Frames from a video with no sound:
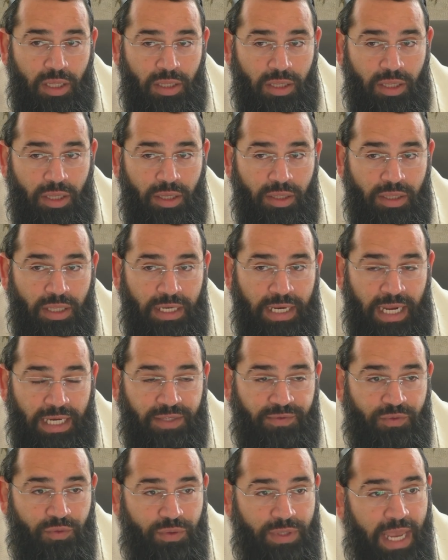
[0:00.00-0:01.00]
the
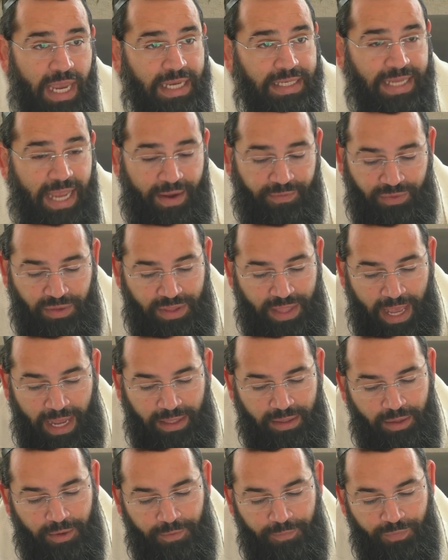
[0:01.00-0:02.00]
next few days after that.